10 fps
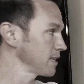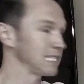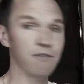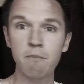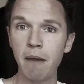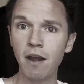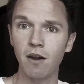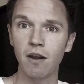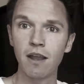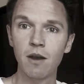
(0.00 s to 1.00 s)
That's even
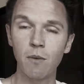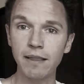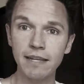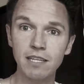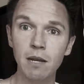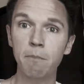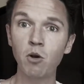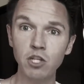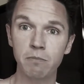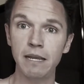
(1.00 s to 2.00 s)
better, right? That's going to
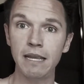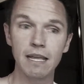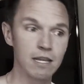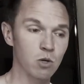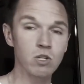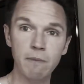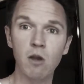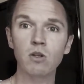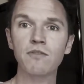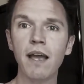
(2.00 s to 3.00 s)
push me towards my
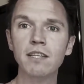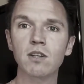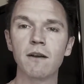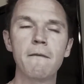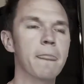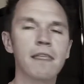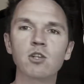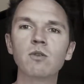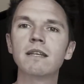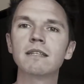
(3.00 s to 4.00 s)
goals faster. And the
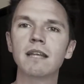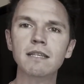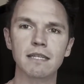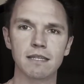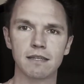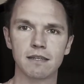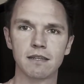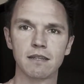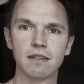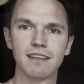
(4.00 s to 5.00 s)
truth is, it doesn't.
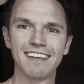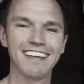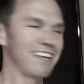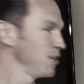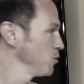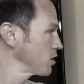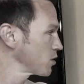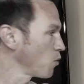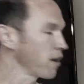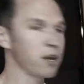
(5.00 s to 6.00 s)
You
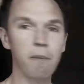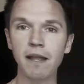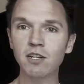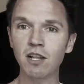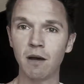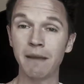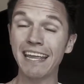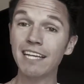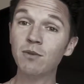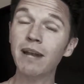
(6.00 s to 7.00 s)
swung your pendulum, and
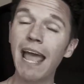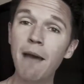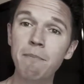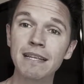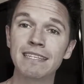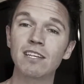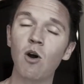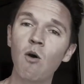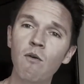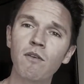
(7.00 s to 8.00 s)
guess what happens
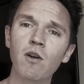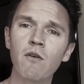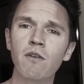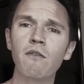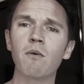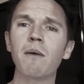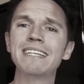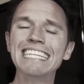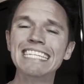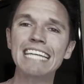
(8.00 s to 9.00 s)
over and over and over? Why we
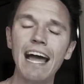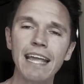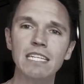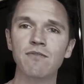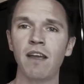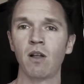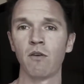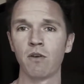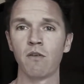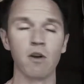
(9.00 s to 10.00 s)
see diets fail
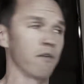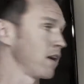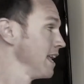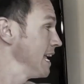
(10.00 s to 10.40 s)
over and over and over.